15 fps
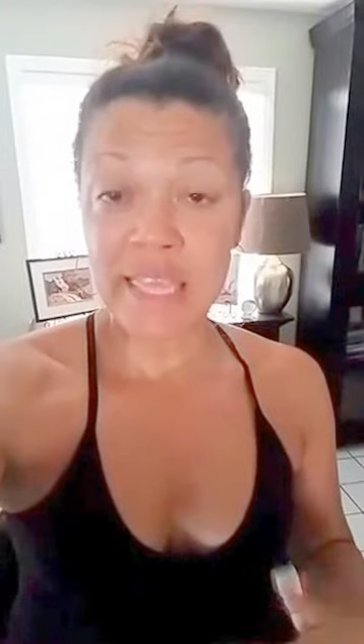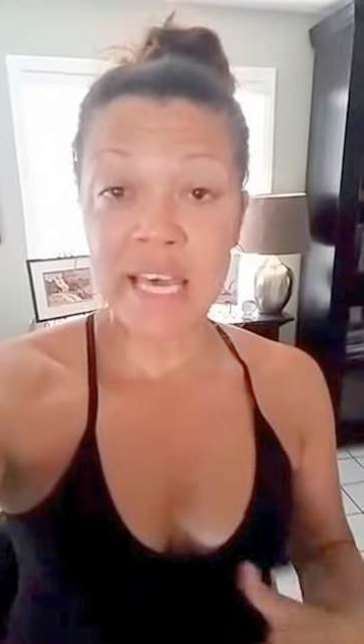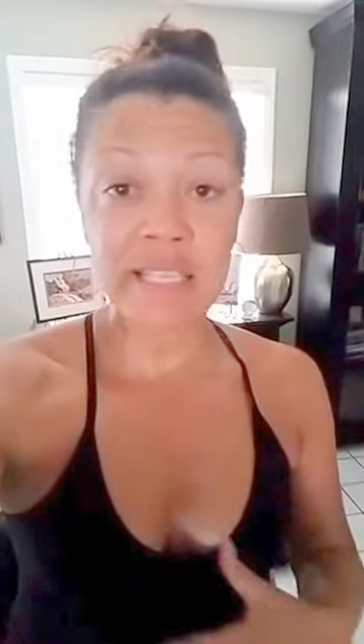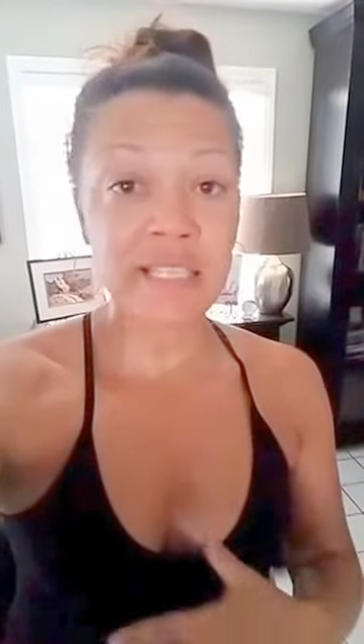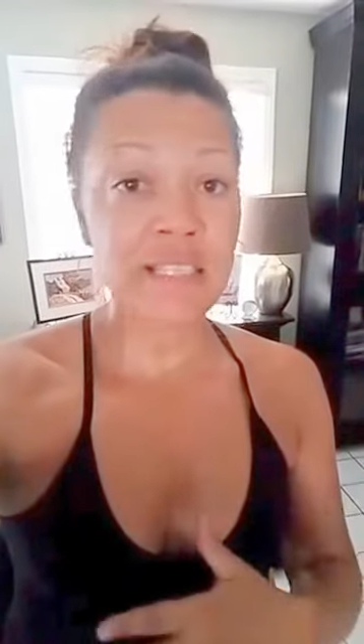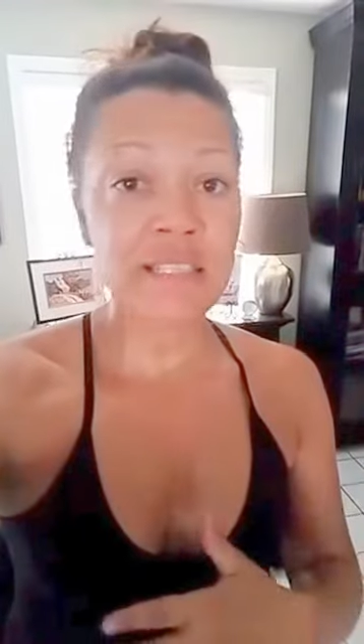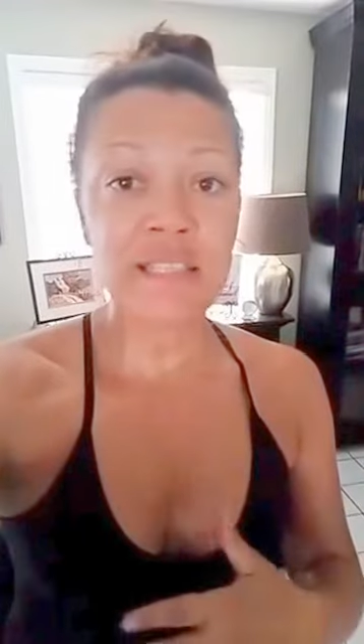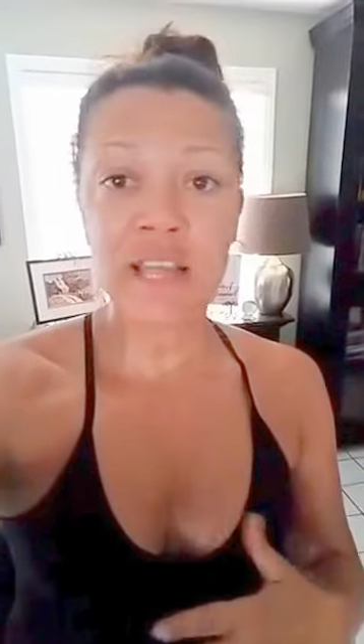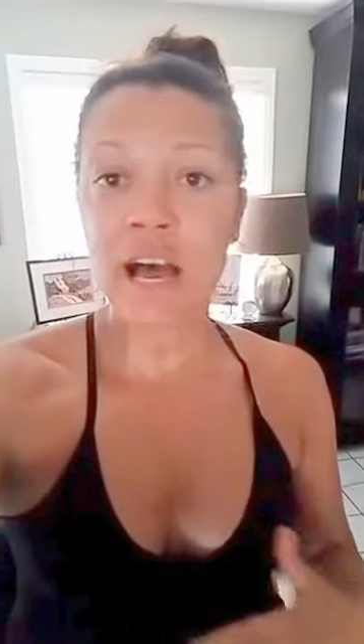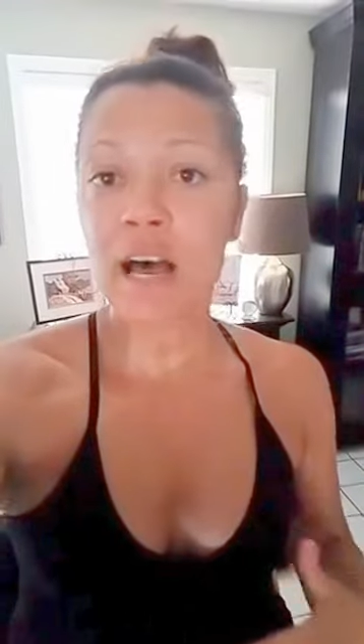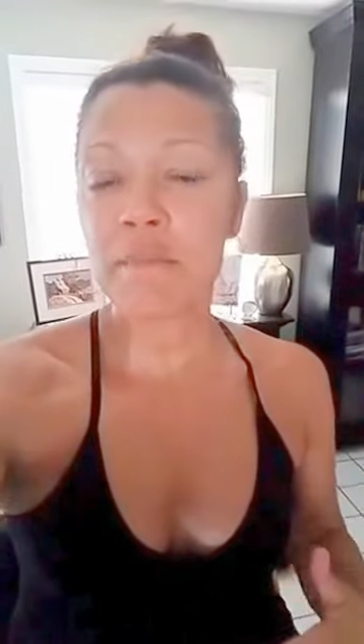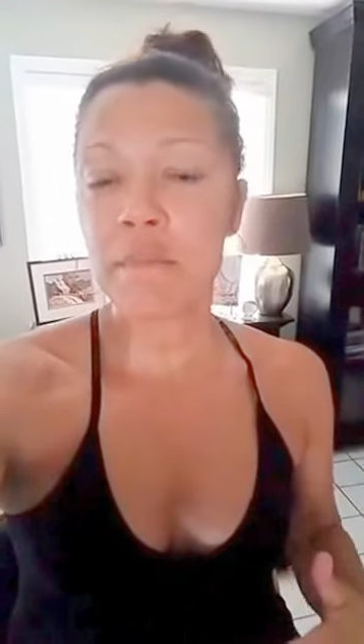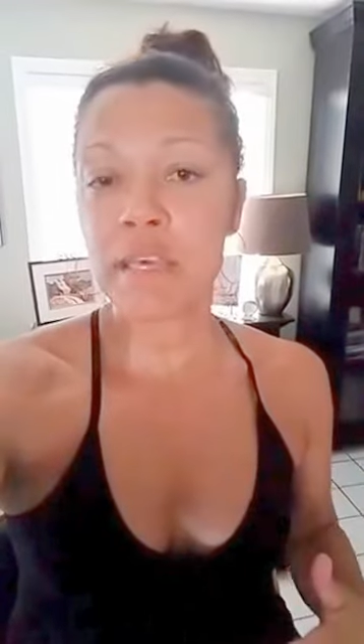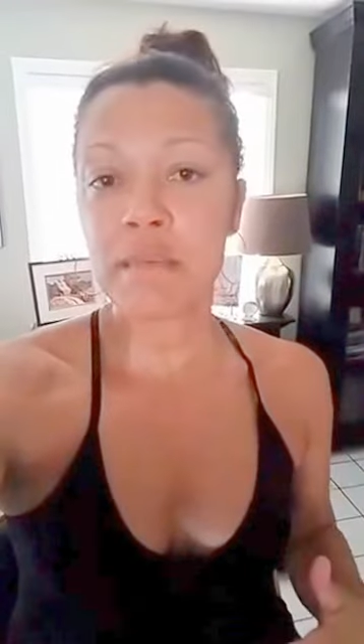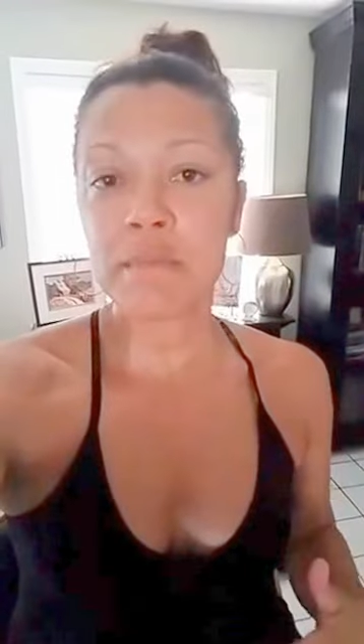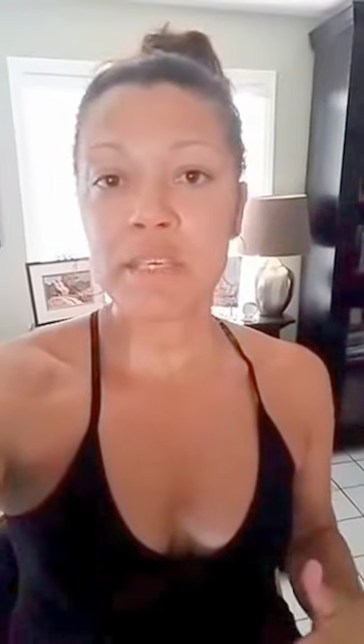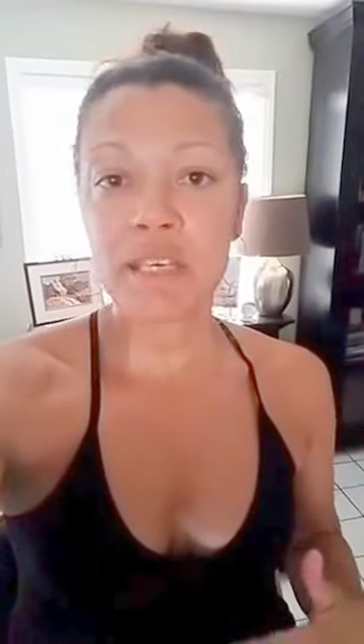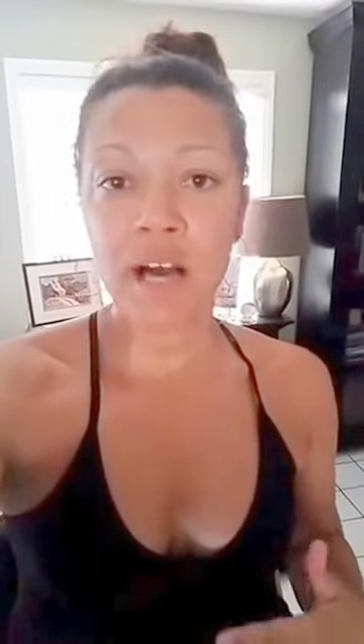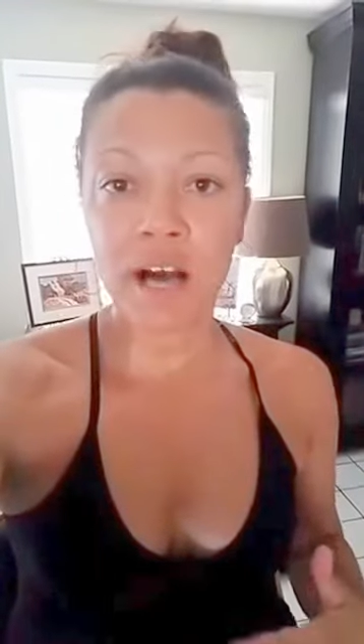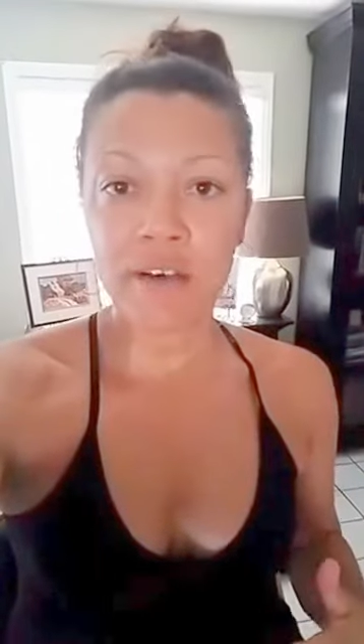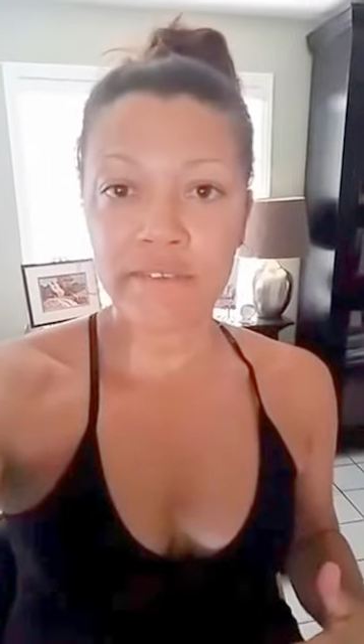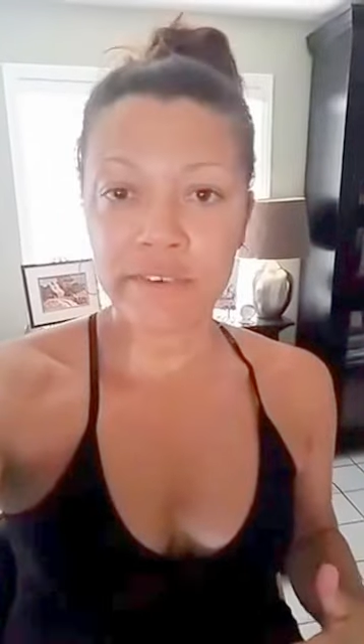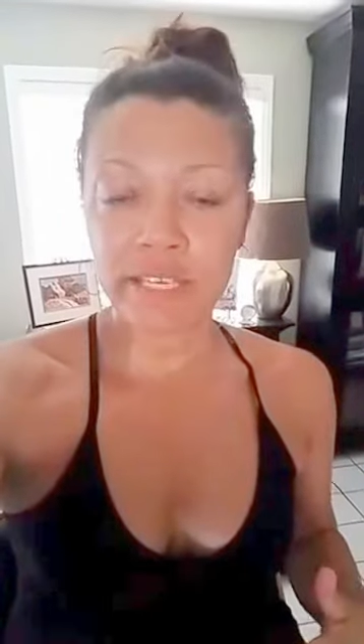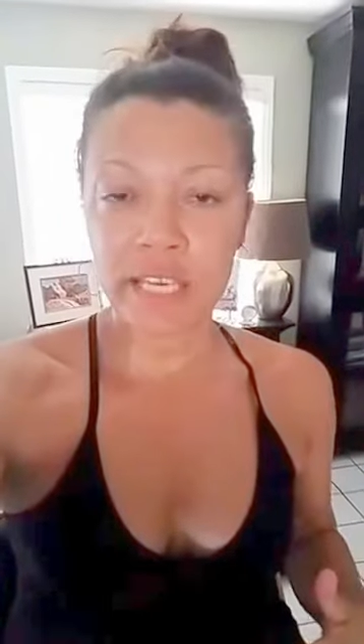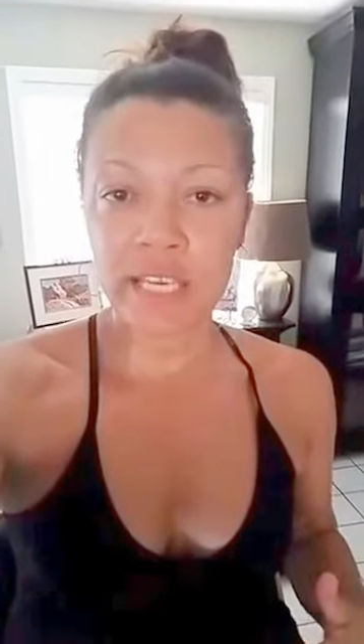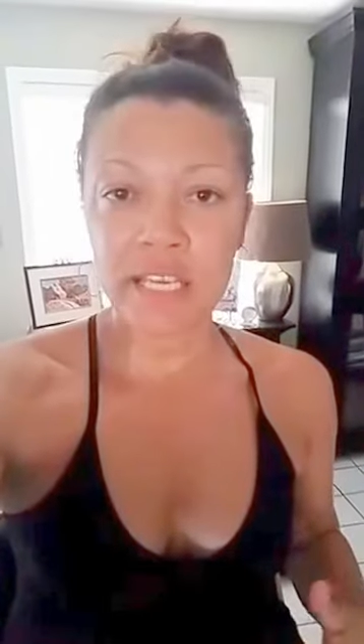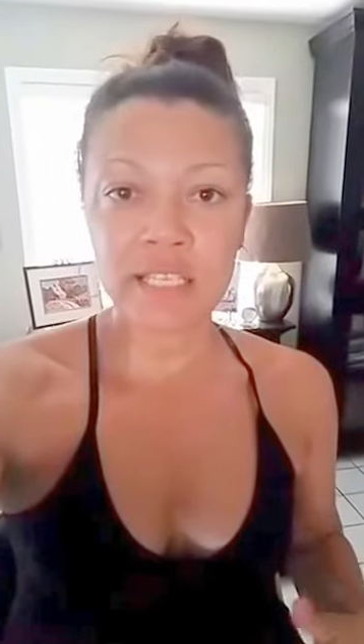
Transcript: That does not make me confident.